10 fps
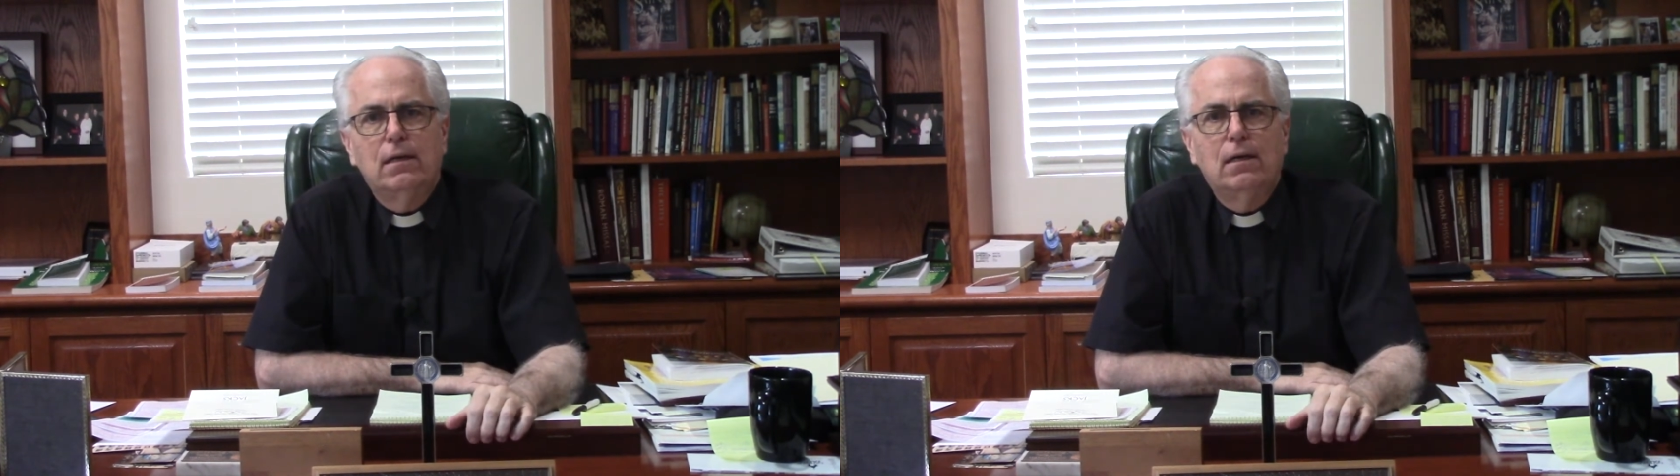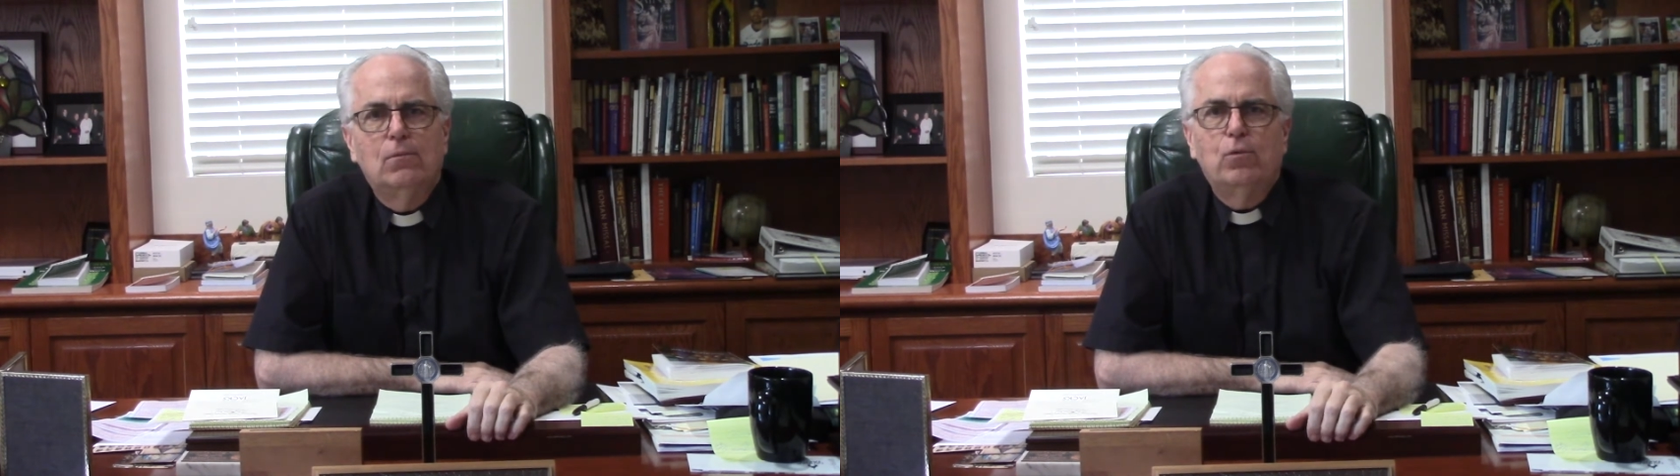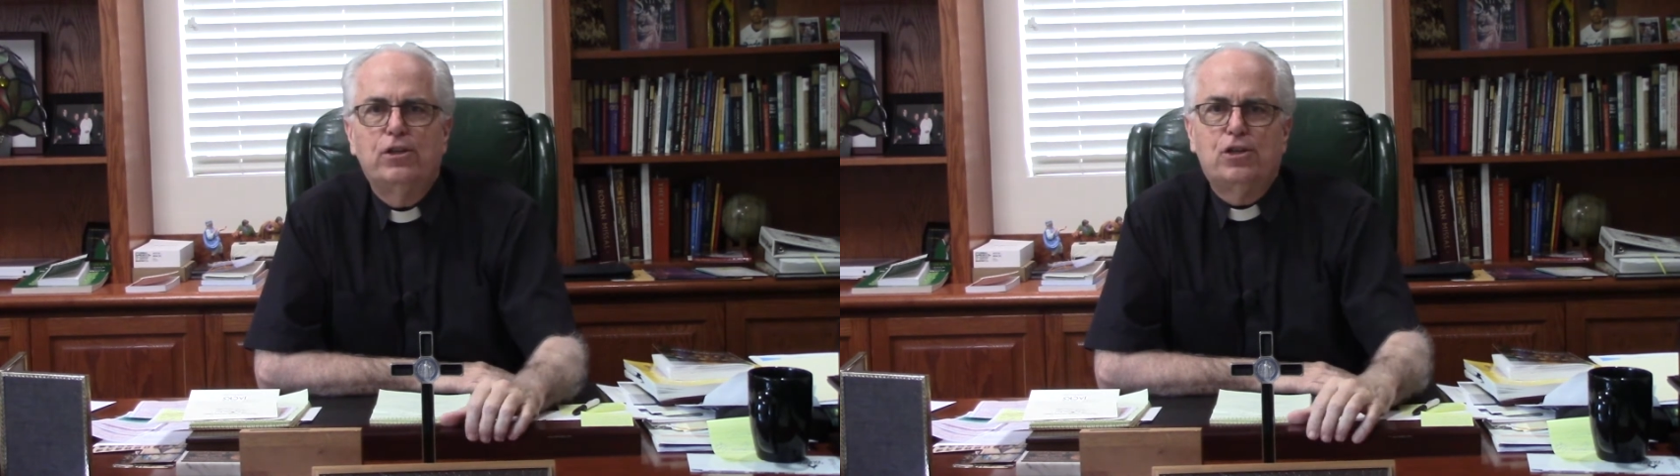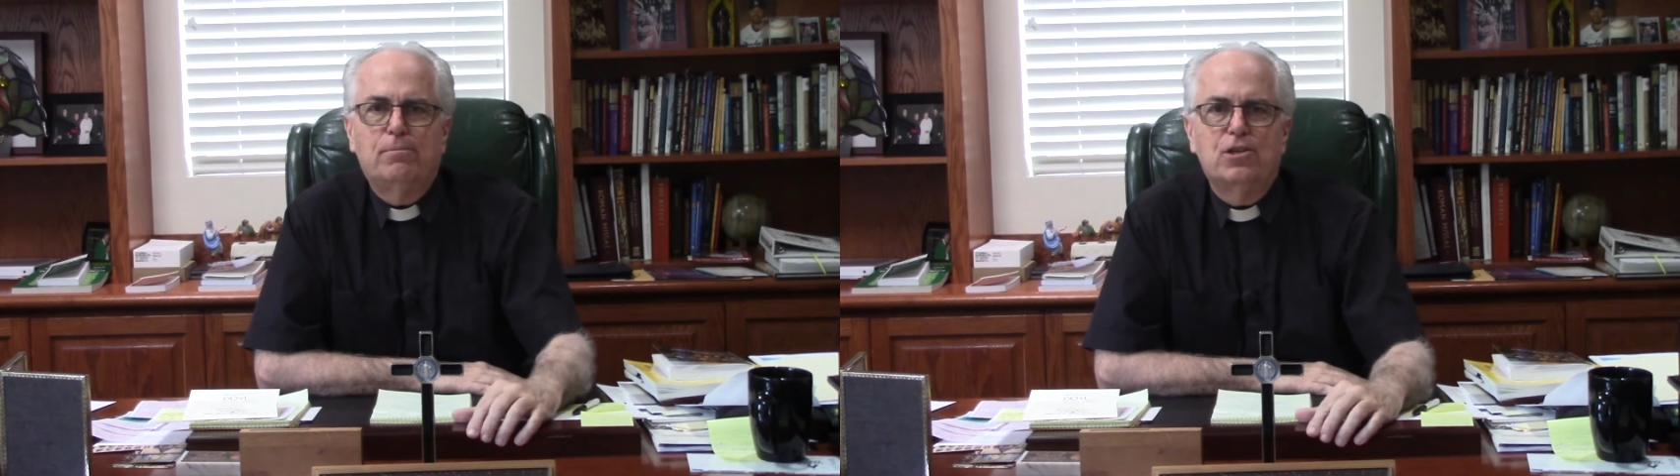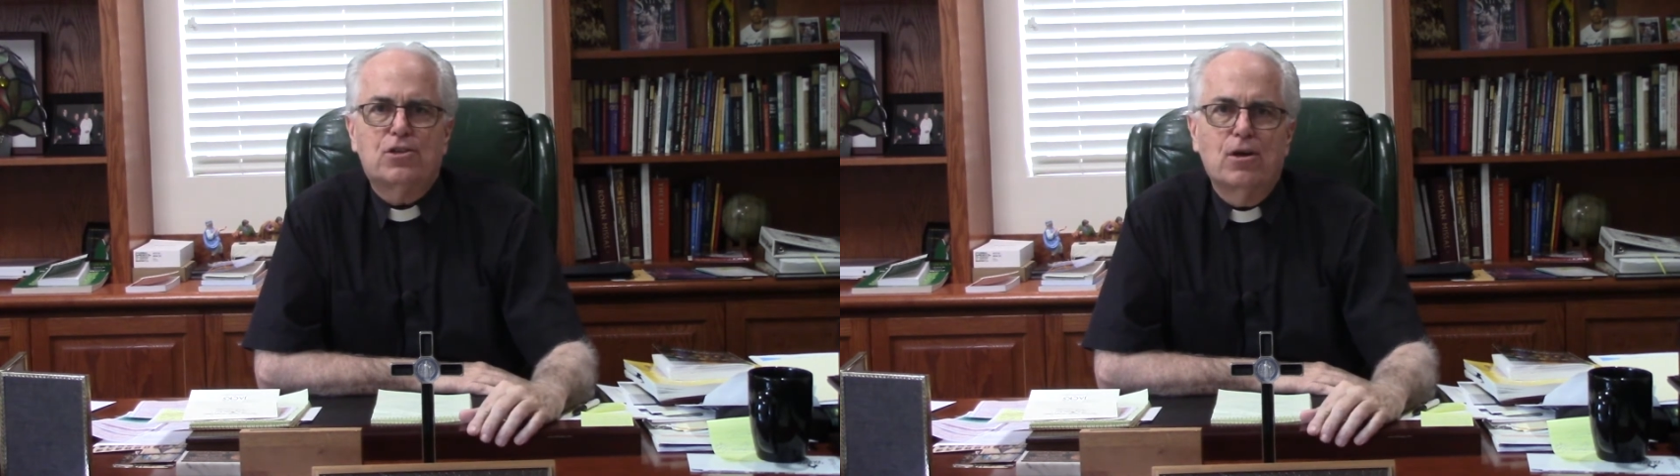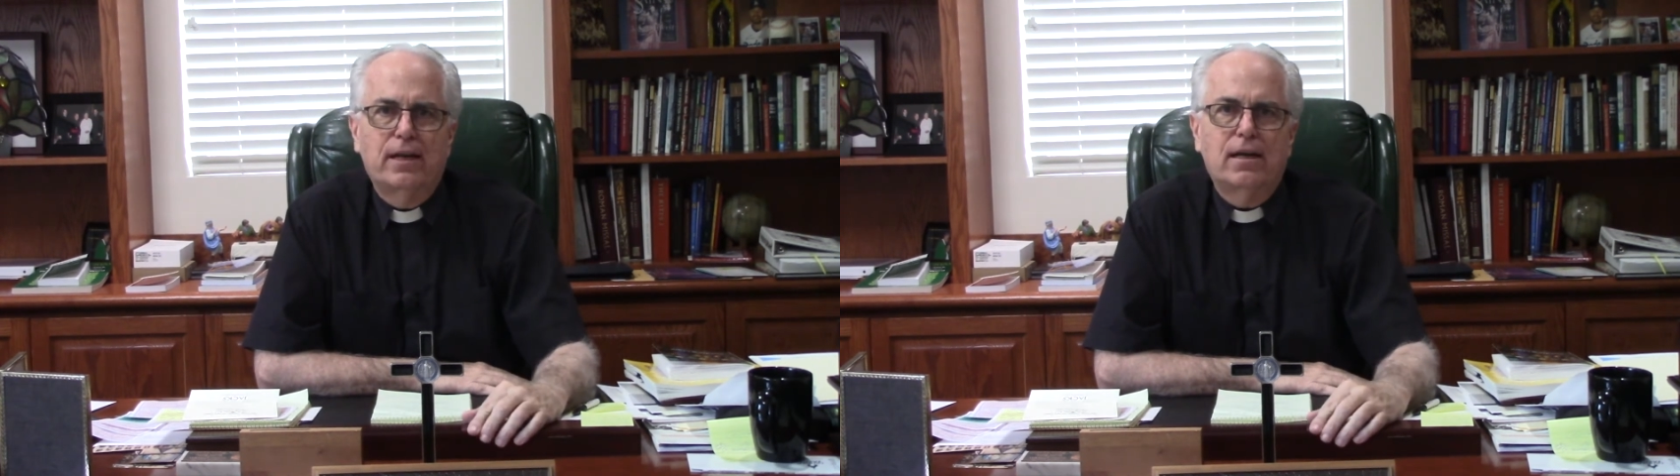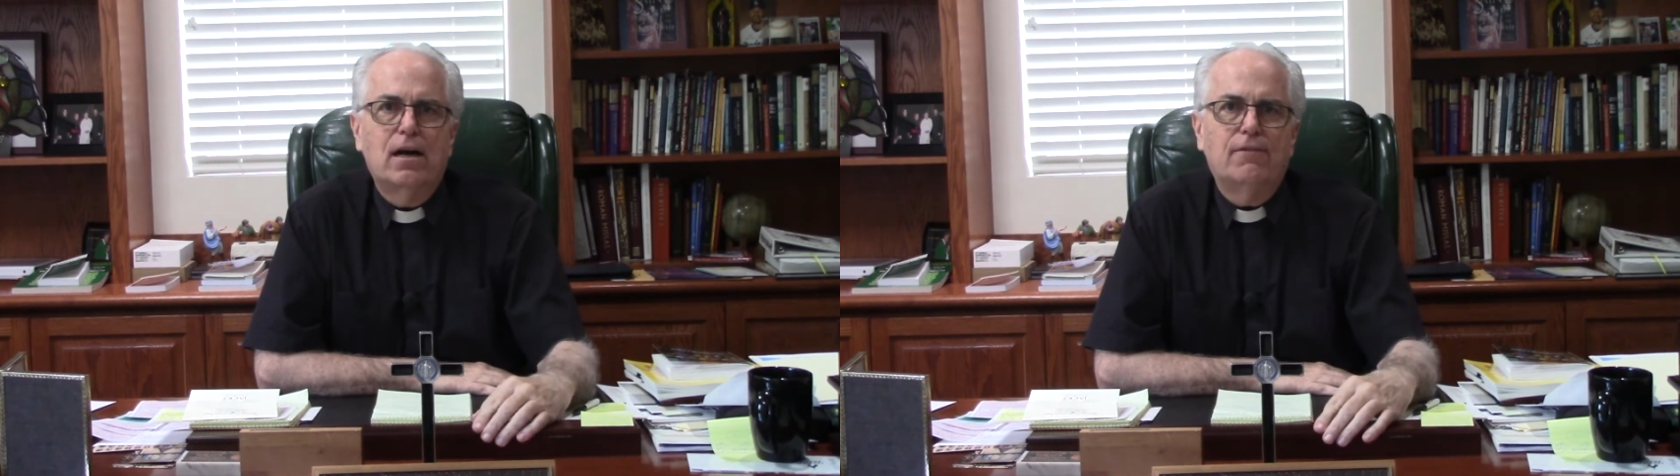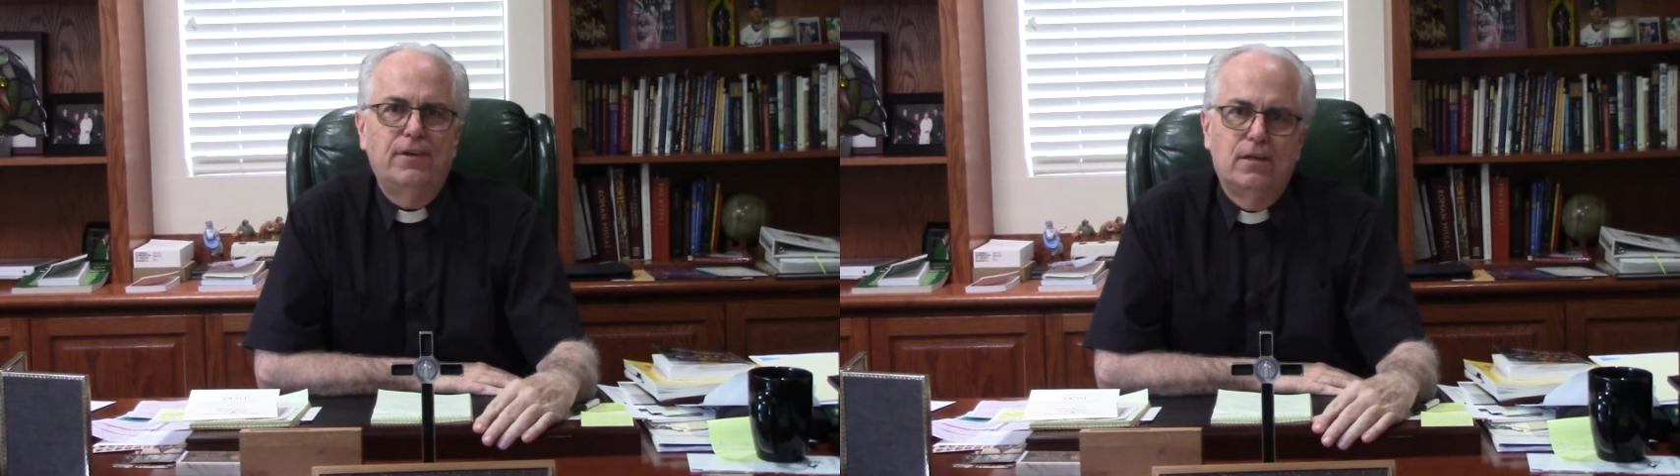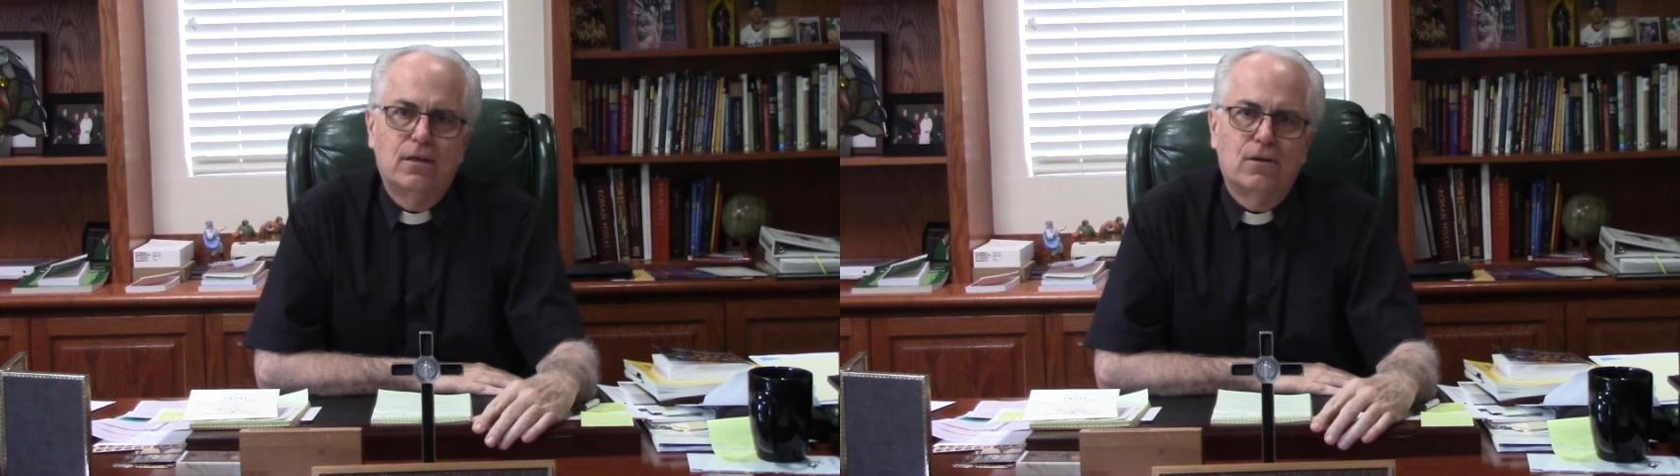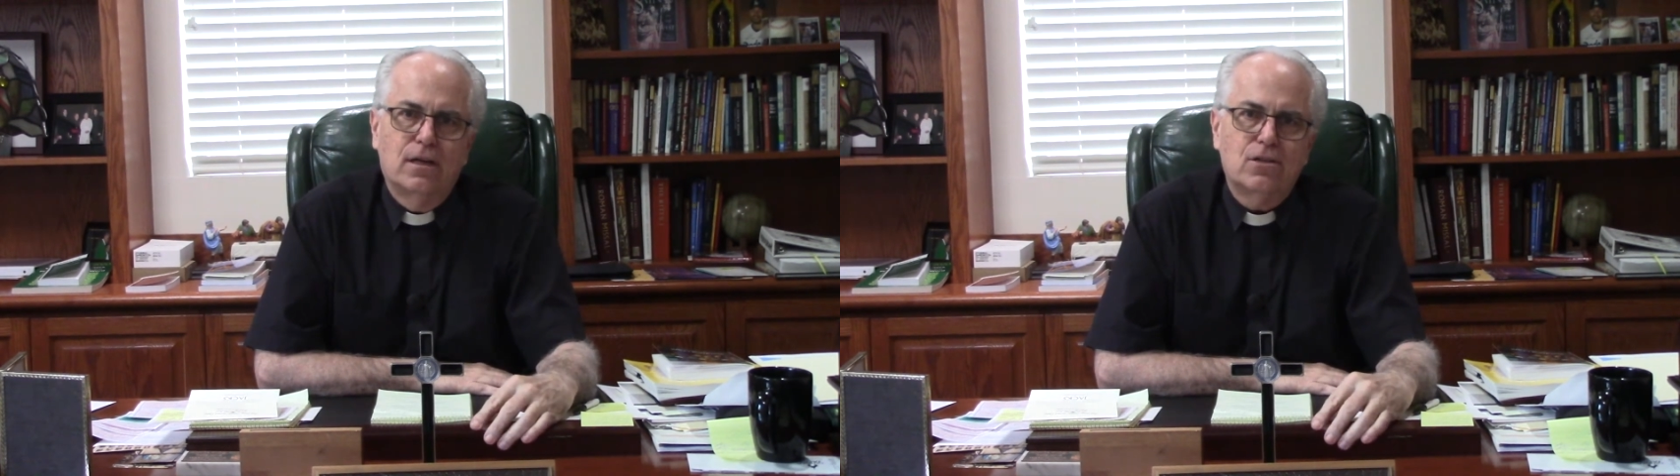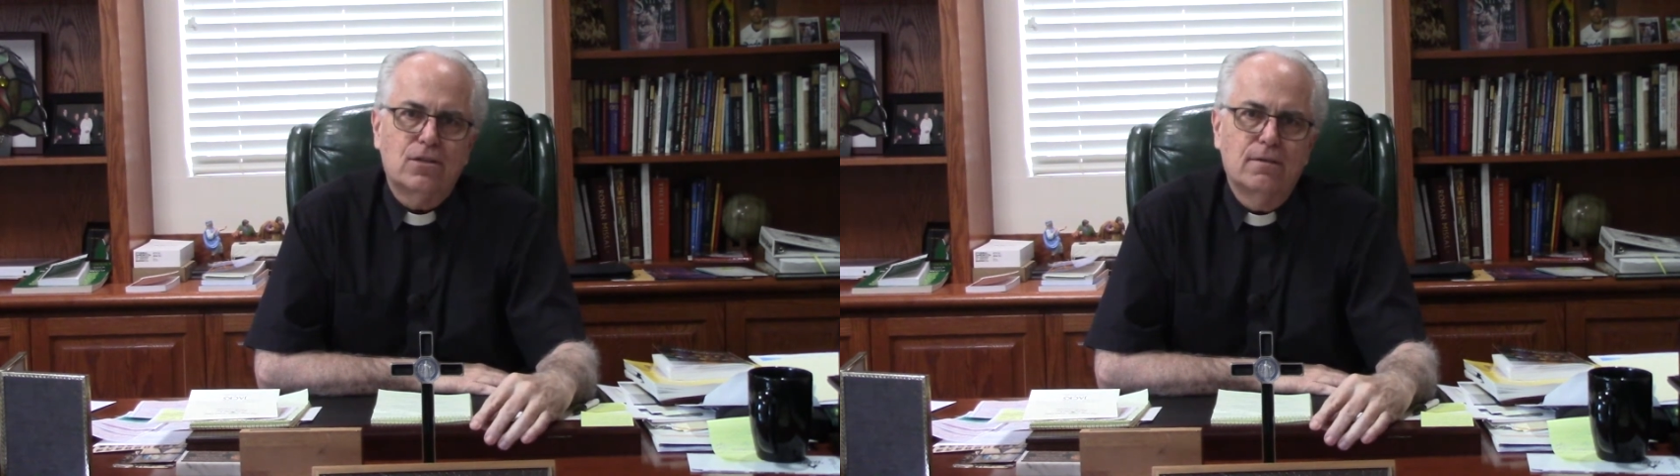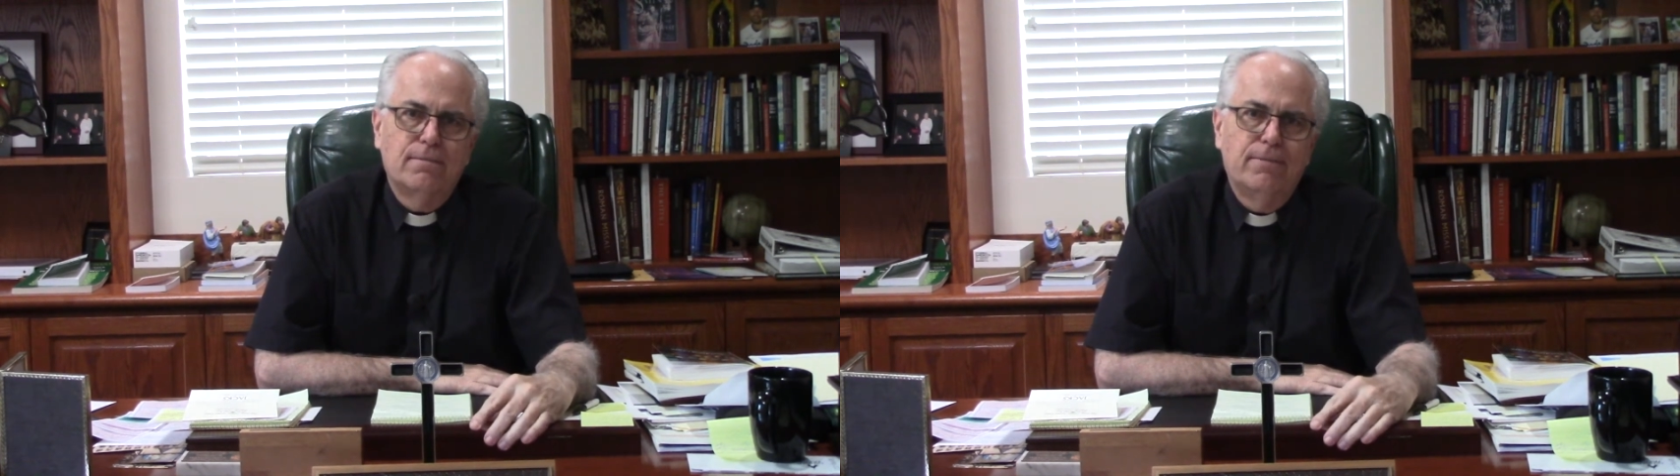um, we should be starting coffee and donuts.